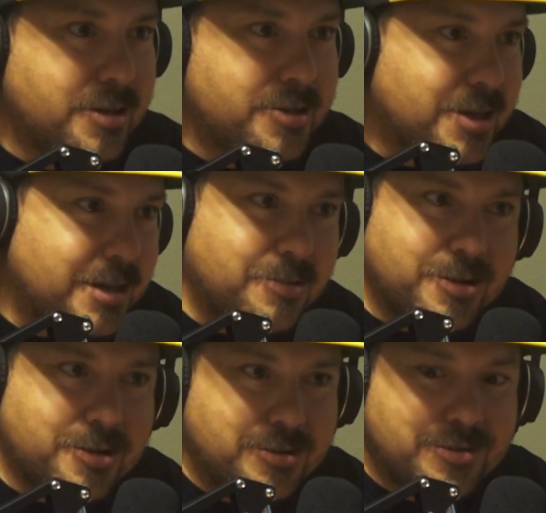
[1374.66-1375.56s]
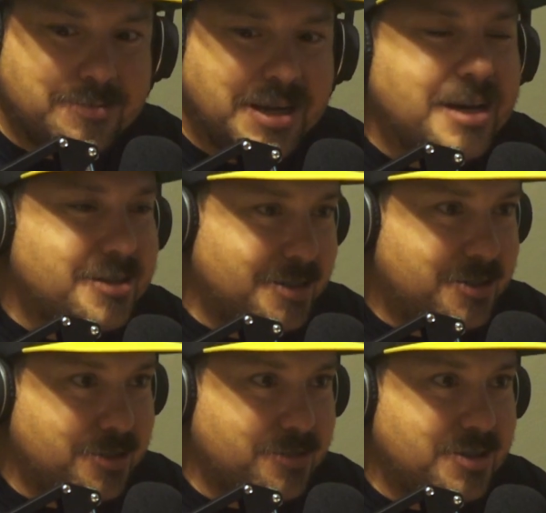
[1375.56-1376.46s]
Unless you guys want to go do some testing
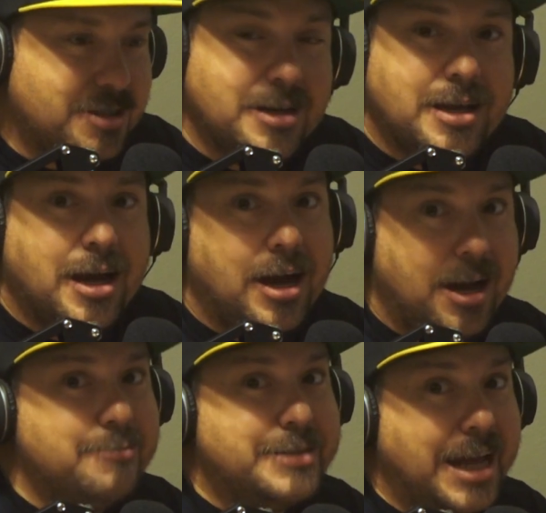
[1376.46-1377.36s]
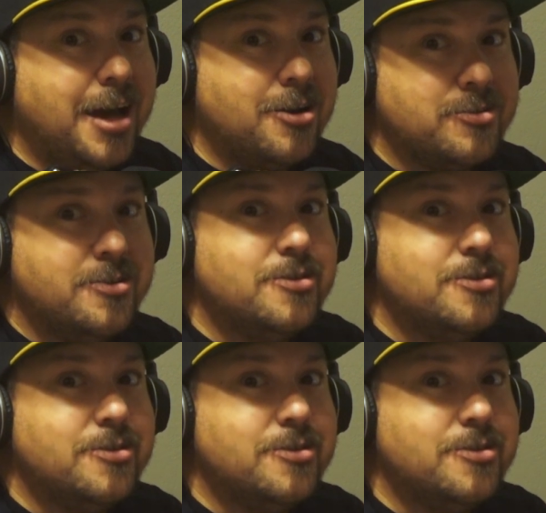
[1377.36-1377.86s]
shoots. I'm down.